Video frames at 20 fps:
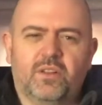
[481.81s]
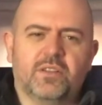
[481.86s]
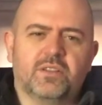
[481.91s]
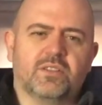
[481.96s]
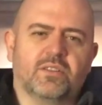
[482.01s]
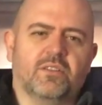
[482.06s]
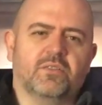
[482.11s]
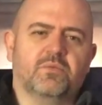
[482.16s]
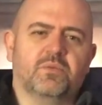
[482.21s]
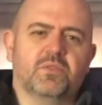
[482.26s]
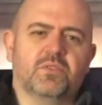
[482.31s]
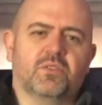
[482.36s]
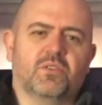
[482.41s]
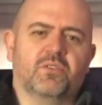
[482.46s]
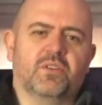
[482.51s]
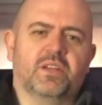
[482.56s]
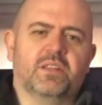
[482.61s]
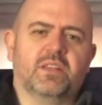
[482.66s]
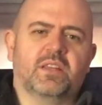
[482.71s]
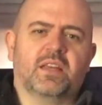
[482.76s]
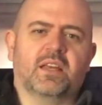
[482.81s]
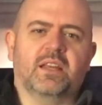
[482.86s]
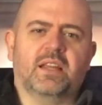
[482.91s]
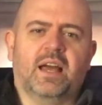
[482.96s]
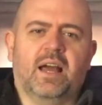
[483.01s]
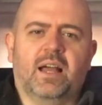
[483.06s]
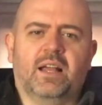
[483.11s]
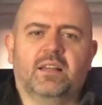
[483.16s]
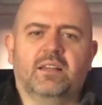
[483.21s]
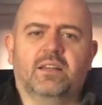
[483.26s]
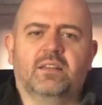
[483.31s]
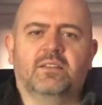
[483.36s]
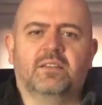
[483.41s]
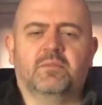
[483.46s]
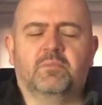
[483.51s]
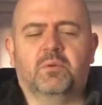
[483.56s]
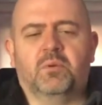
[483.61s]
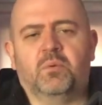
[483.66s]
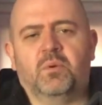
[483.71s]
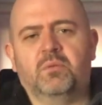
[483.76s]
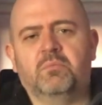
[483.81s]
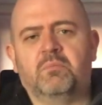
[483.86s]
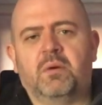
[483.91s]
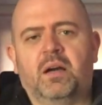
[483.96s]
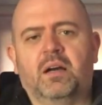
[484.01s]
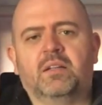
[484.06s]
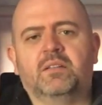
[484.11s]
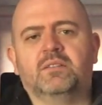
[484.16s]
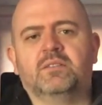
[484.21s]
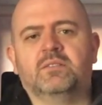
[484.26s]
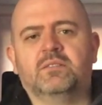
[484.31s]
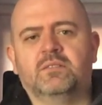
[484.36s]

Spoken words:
stuff was already getting highlighted by one man.